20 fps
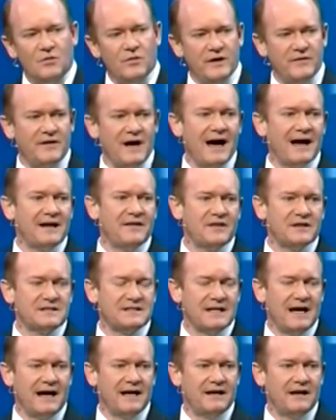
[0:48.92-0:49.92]
We've got in the
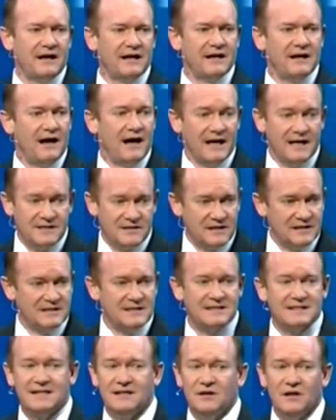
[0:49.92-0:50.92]
Sinai,
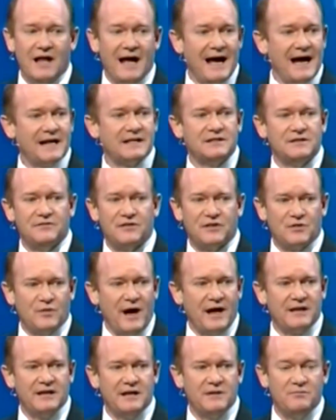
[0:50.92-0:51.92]
ISIS still active,
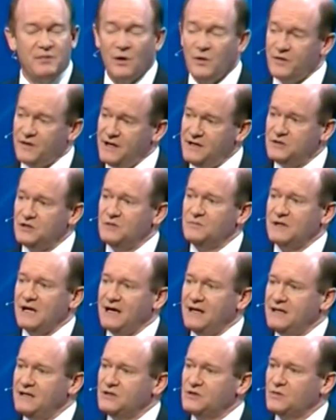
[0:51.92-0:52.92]
threatening both Egypt
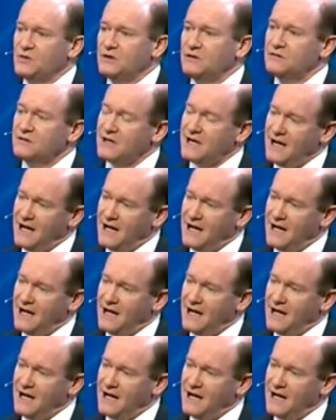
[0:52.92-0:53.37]
and Israel.